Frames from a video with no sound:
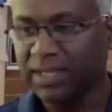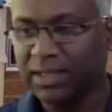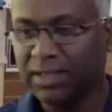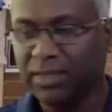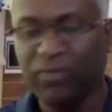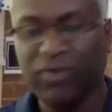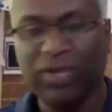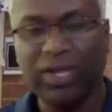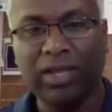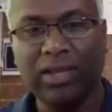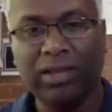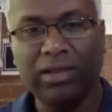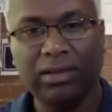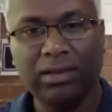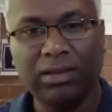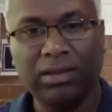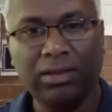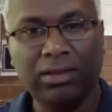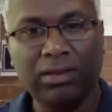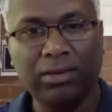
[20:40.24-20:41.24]
the way
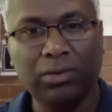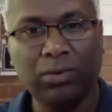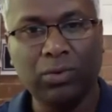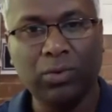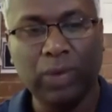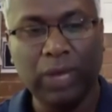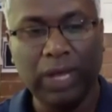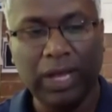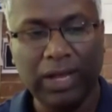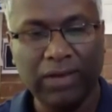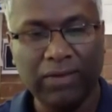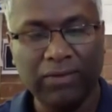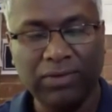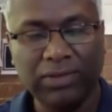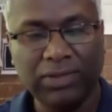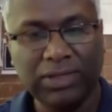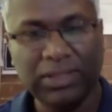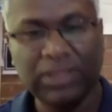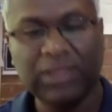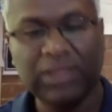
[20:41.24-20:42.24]
you
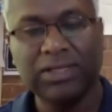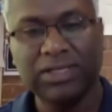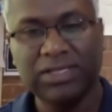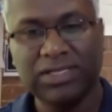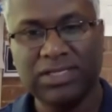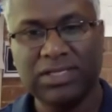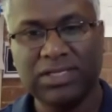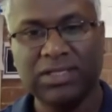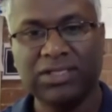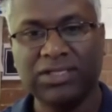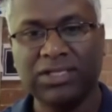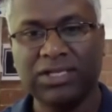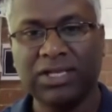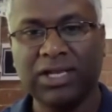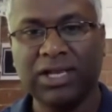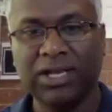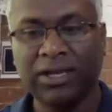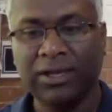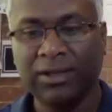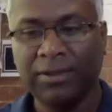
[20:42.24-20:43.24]
have done the research,
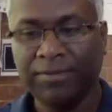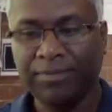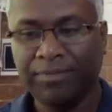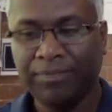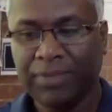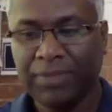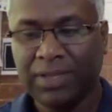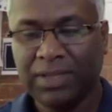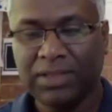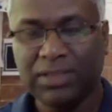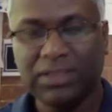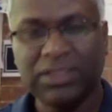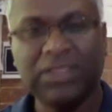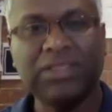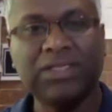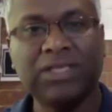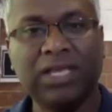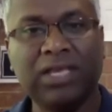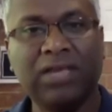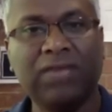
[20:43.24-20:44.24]
and this
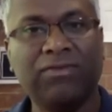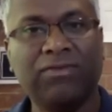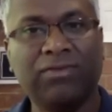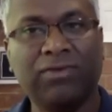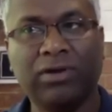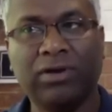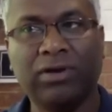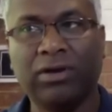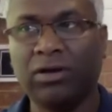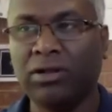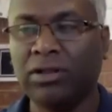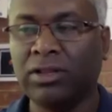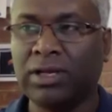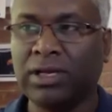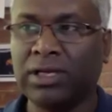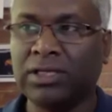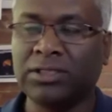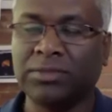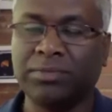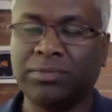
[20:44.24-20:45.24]
is key for all the
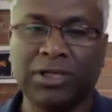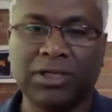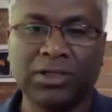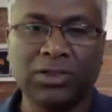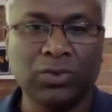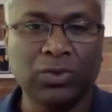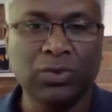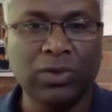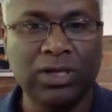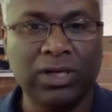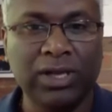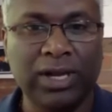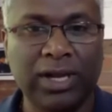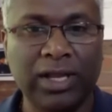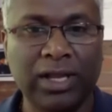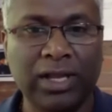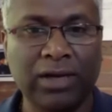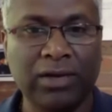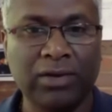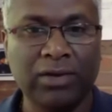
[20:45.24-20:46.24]
entrepreneurs who are
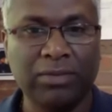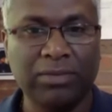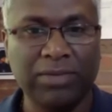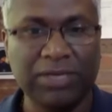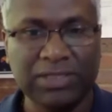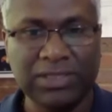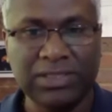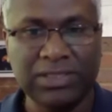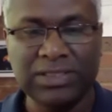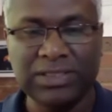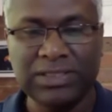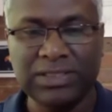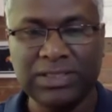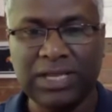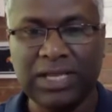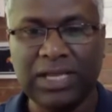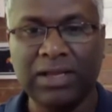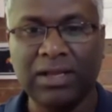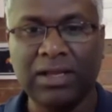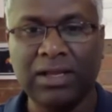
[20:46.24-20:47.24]
getting into the businesses, like